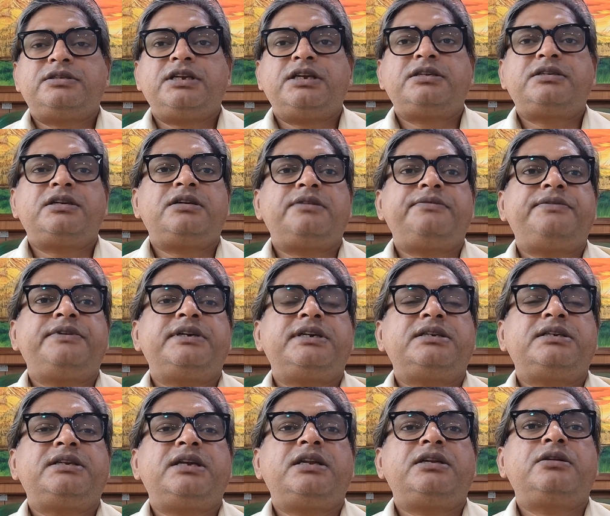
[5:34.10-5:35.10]

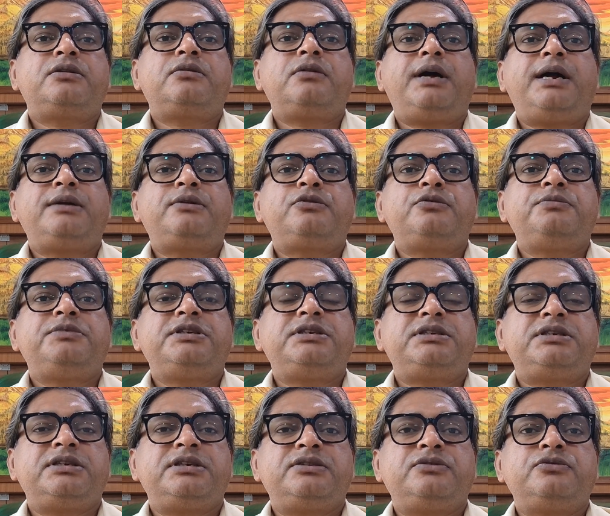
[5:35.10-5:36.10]
certificates are required to be
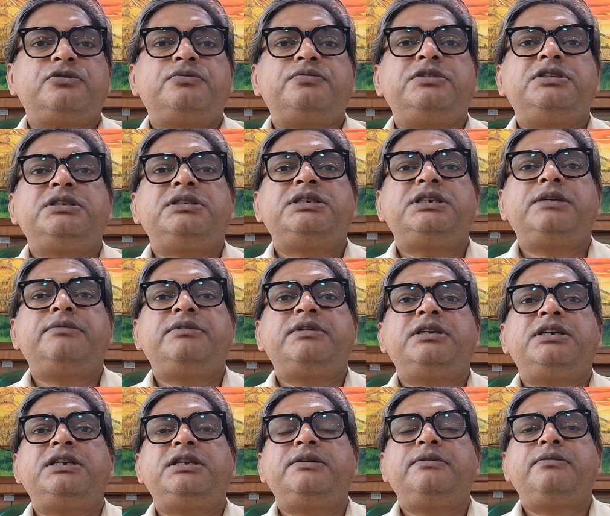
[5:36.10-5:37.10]
extinguished within 7
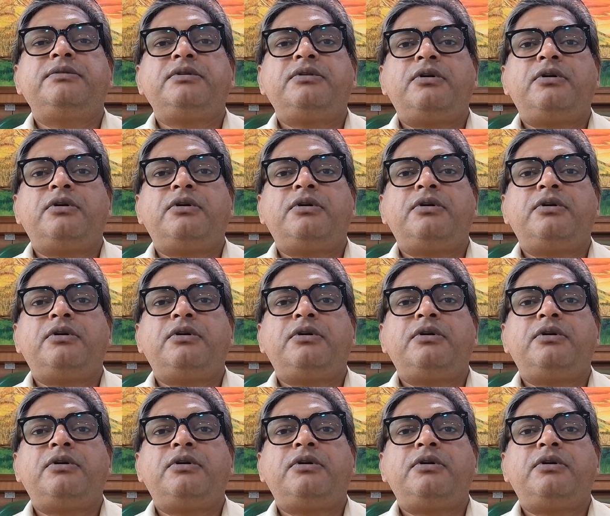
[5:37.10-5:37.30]
days